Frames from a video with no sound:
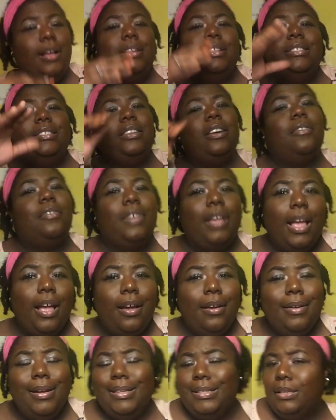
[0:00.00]

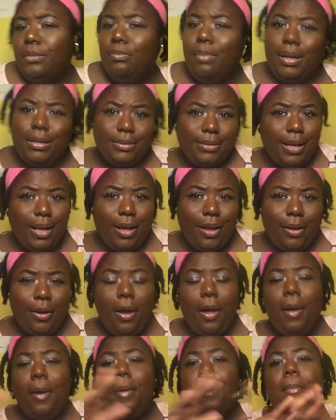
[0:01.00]
Self-care is the best care.
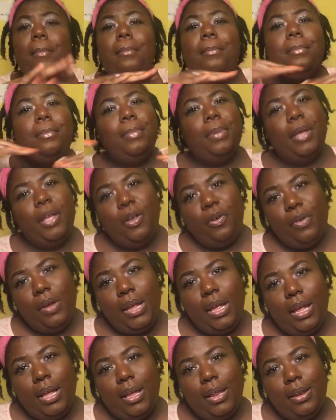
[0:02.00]

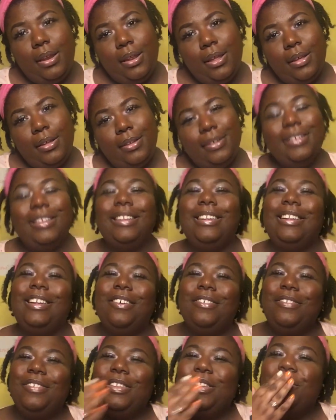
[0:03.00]
Period.
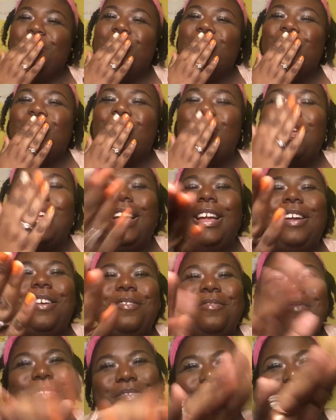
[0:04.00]
Love you.
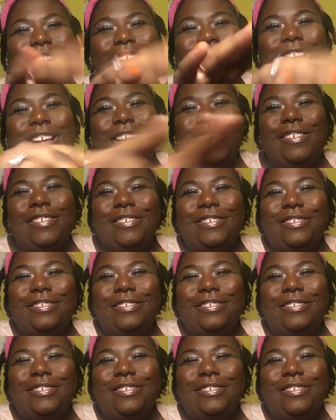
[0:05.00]
Bye now.